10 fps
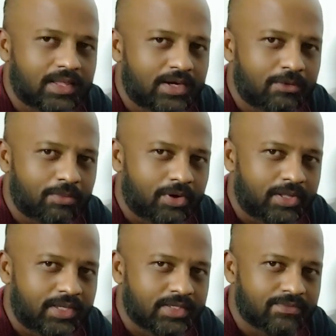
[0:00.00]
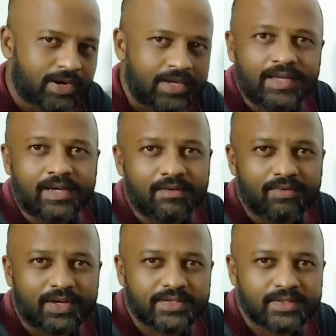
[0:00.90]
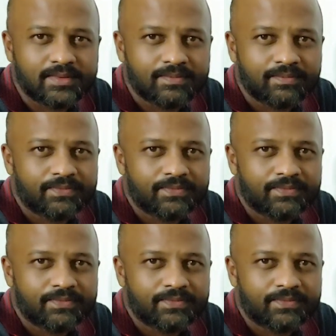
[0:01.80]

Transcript: that your body is fighting an infection.